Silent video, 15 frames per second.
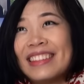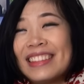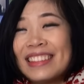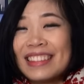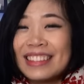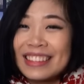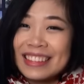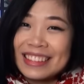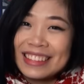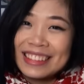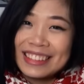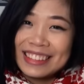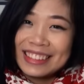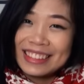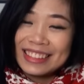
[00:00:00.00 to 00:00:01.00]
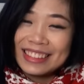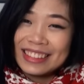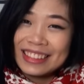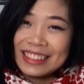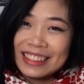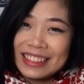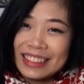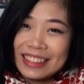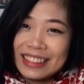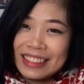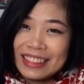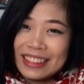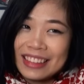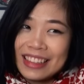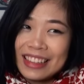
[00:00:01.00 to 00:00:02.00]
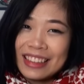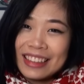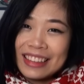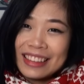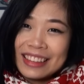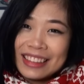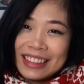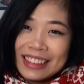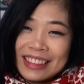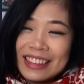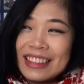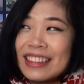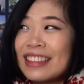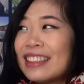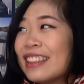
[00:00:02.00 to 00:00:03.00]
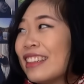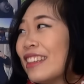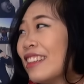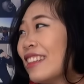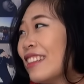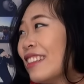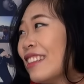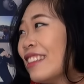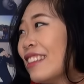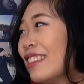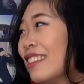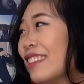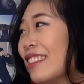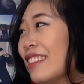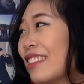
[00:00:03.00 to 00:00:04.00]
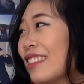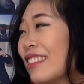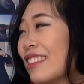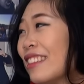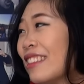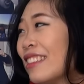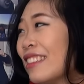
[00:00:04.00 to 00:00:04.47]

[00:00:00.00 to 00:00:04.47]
No words are spoken by the person on screen.